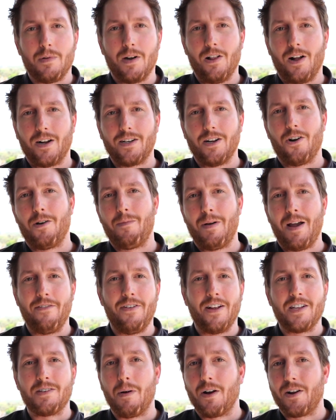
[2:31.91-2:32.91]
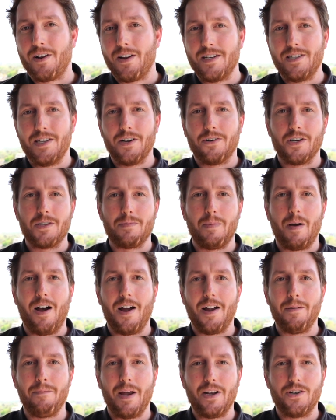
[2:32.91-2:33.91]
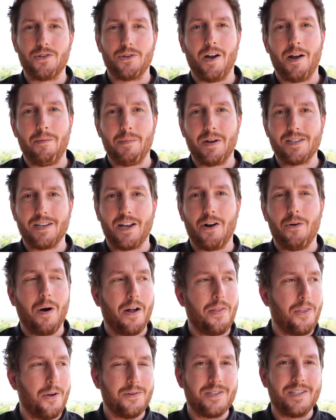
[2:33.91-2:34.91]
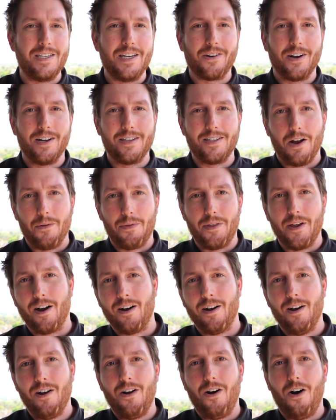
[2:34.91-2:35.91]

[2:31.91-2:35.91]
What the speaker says: but I locked down all my advanced marketing secrets behind Patreon because I don't want those secrets out there